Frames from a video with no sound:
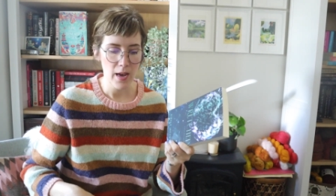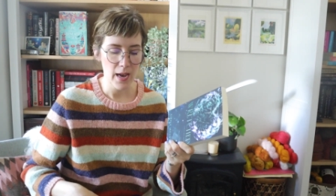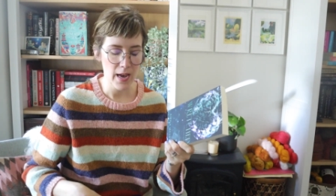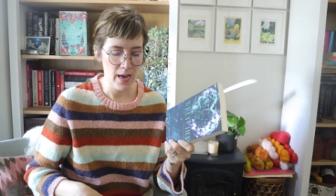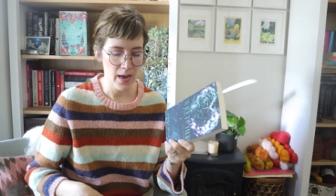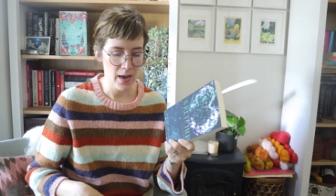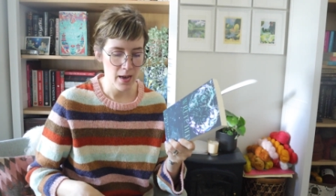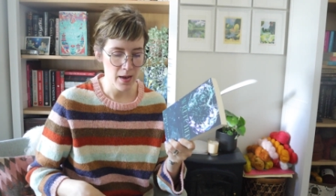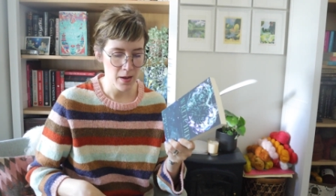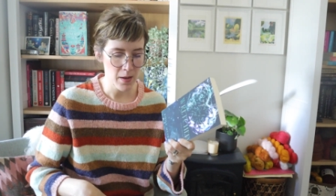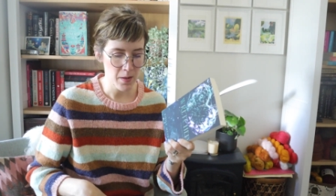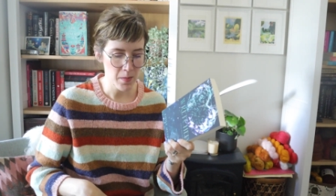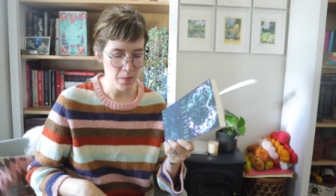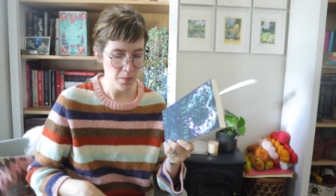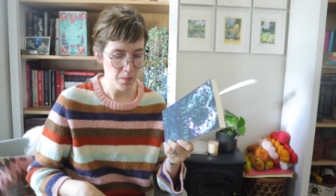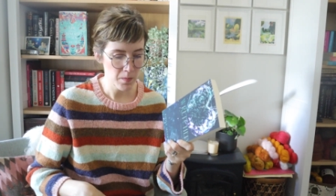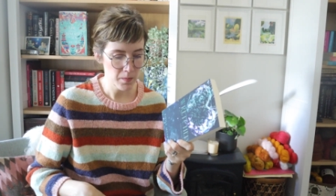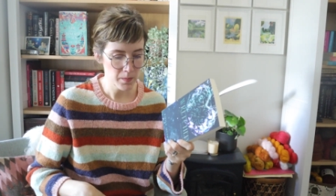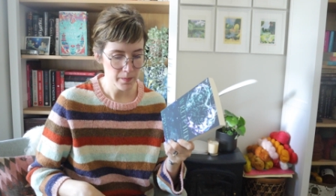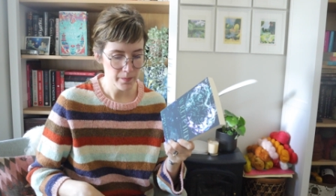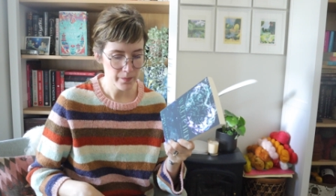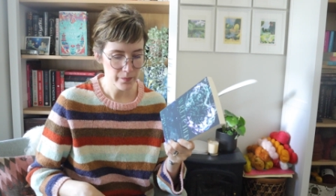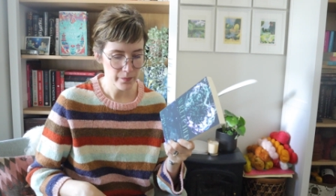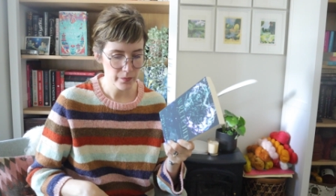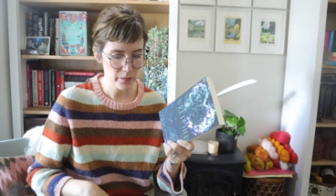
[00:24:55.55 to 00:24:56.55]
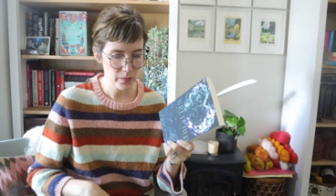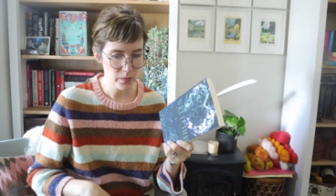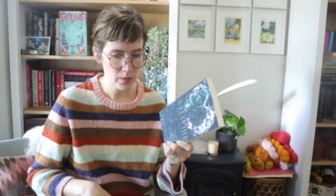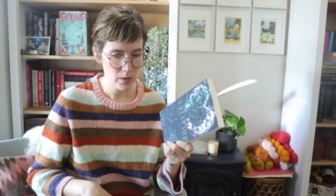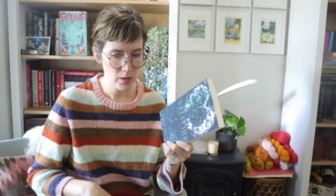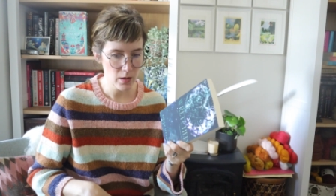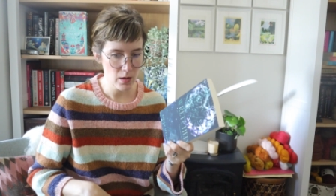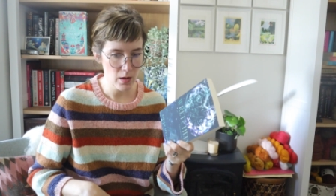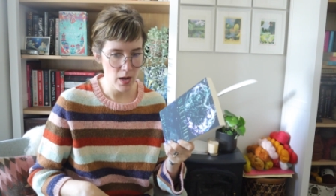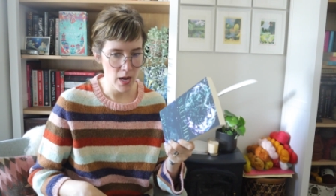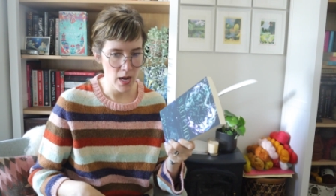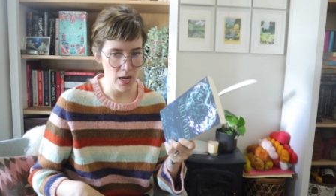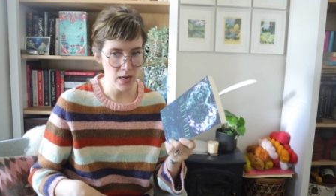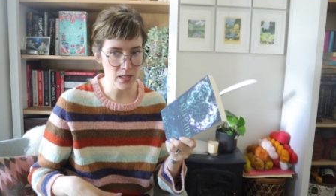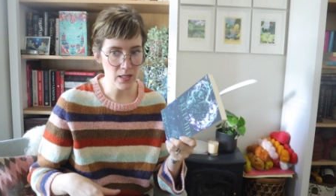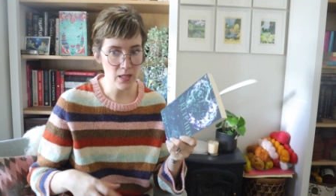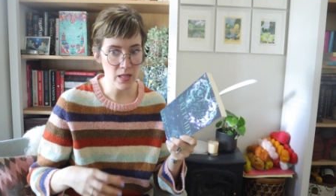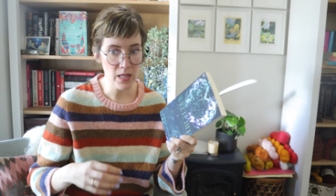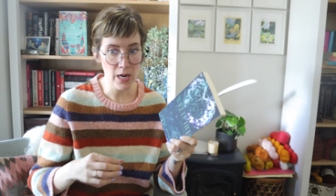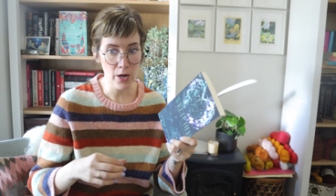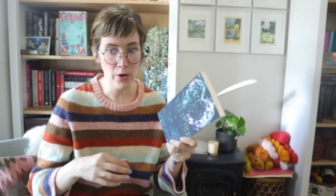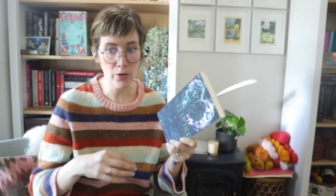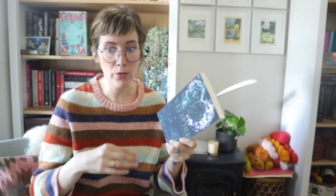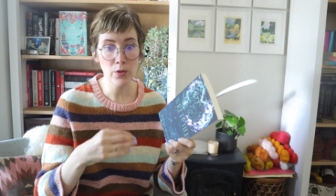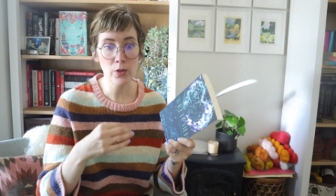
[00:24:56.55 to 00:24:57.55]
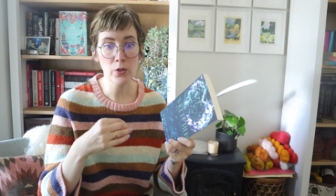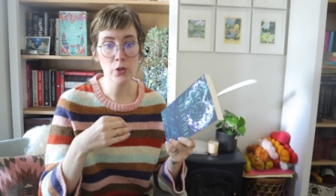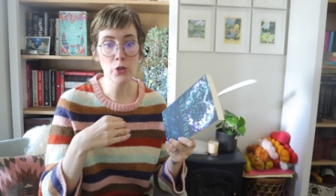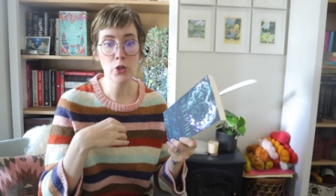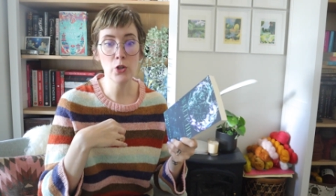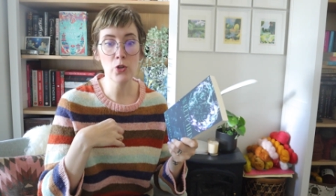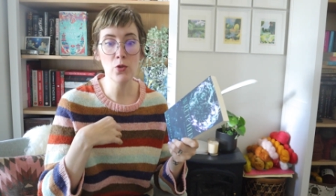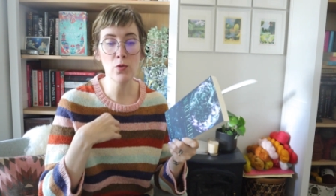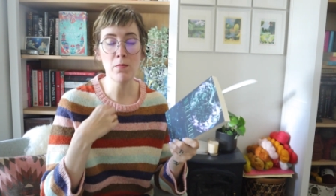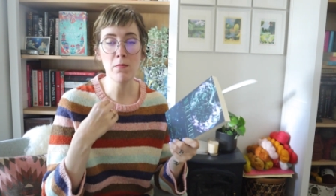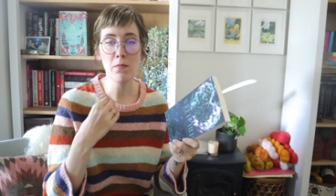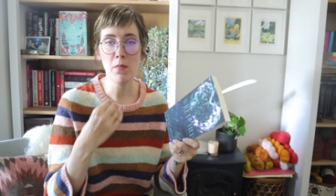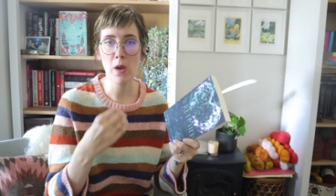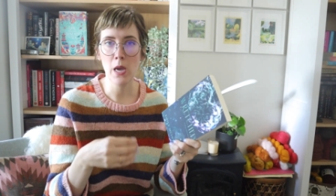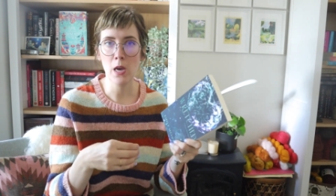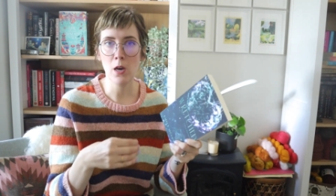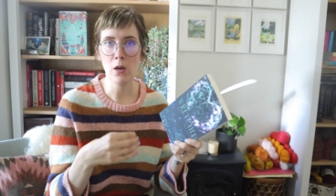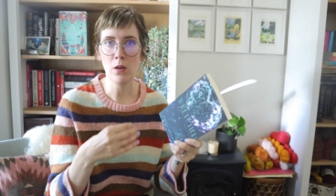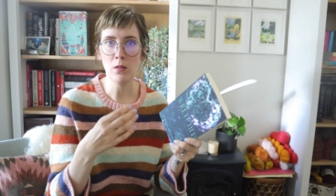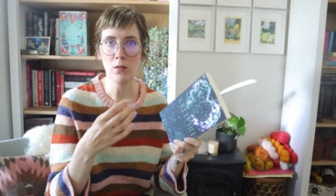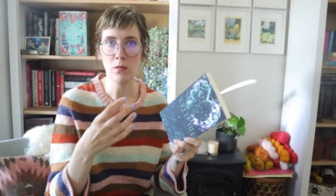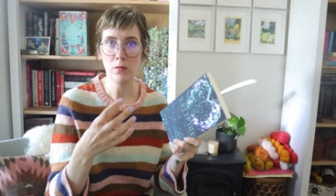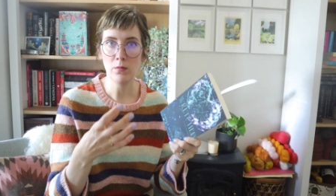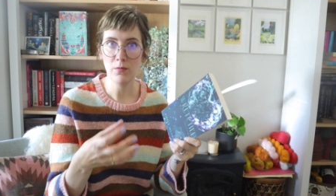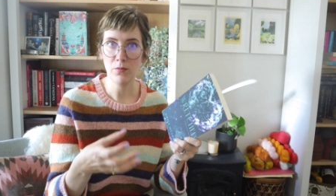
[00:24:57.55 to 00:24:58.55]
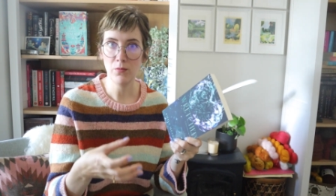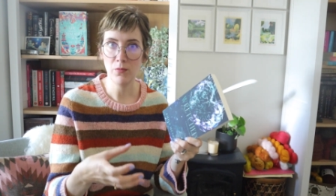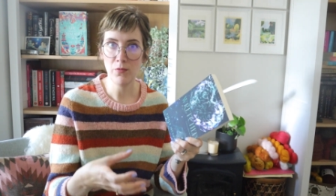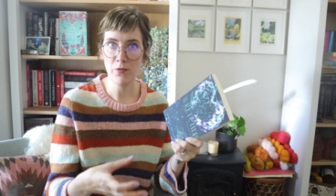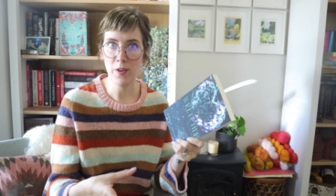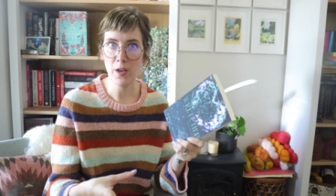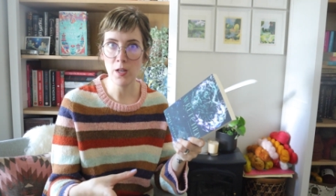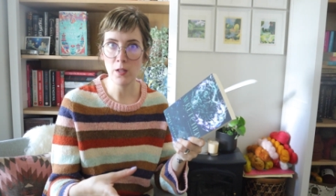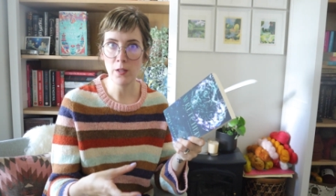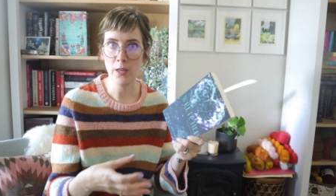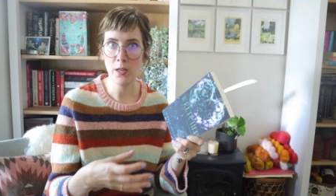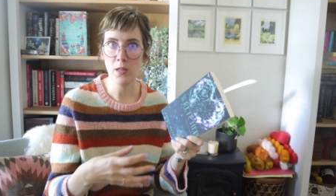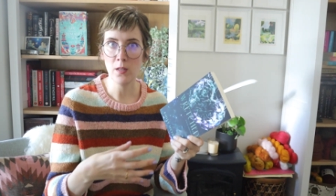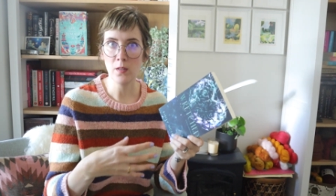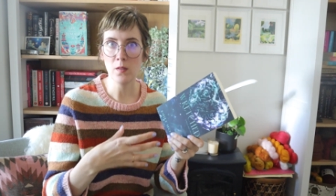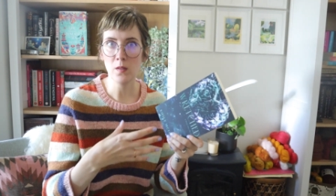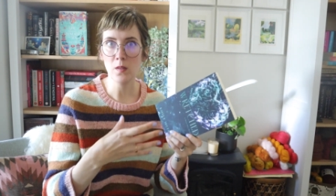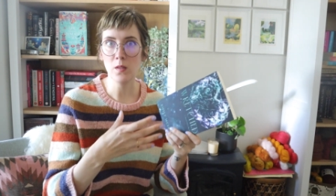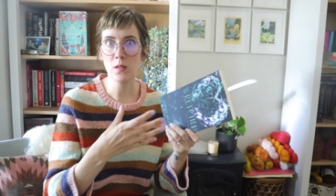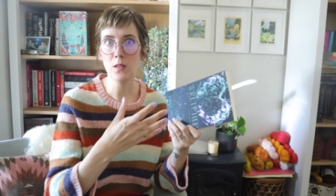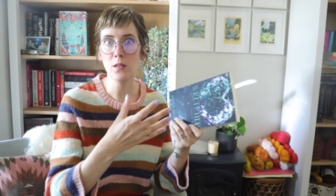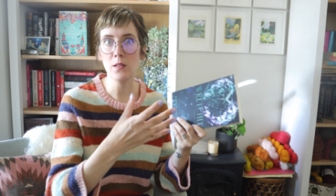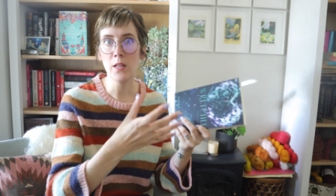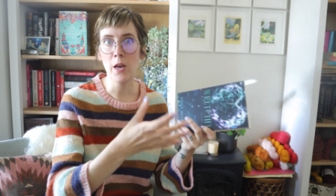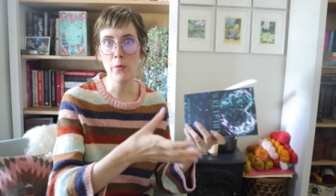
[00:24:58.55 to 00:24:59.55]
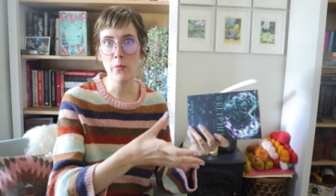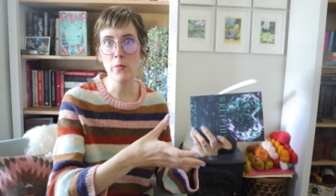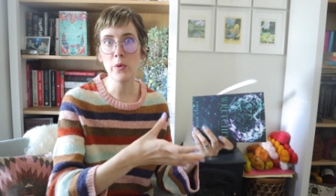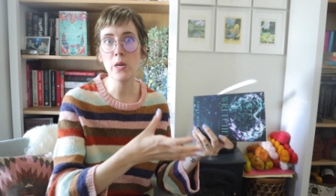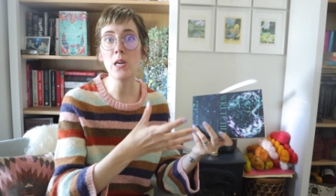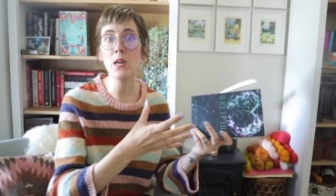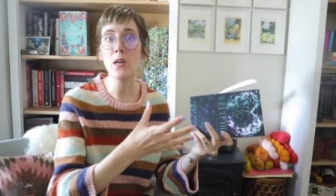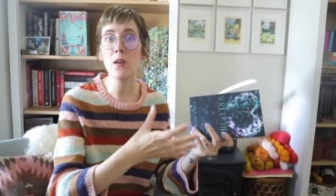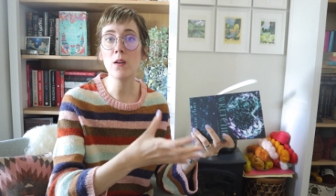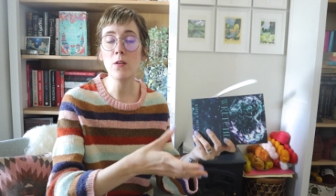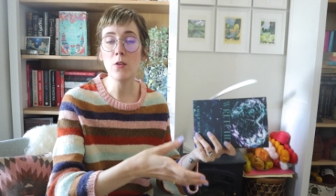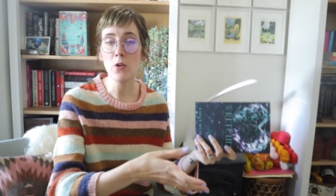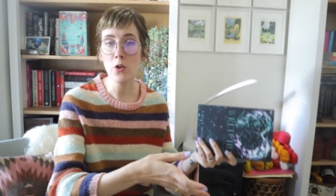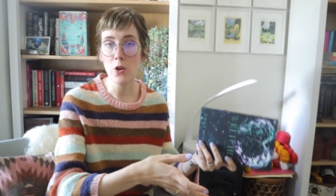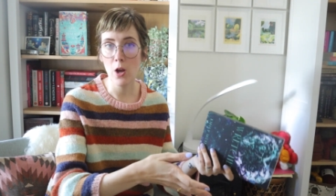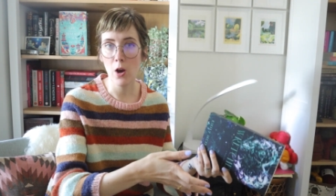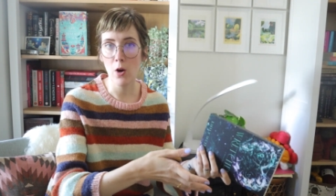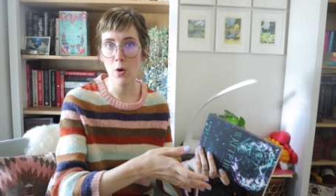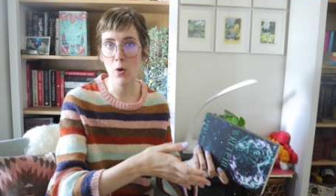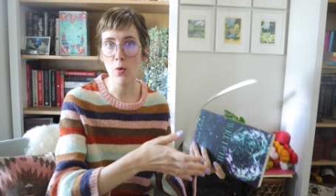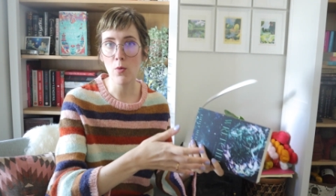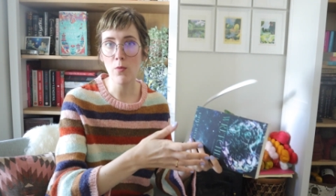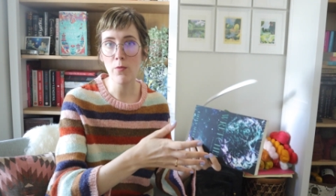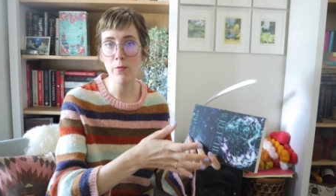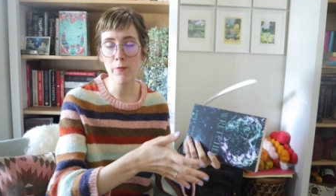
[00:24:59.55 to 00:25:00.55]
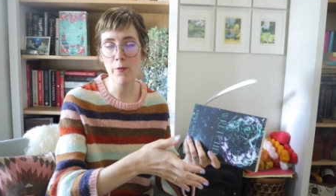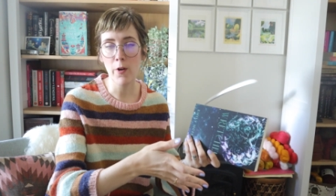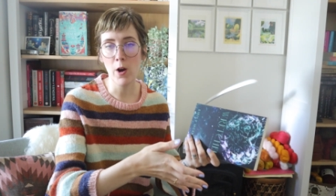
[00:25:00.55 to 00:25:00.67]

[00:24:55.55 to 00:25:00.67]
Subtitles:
And and they're the two male villains that we know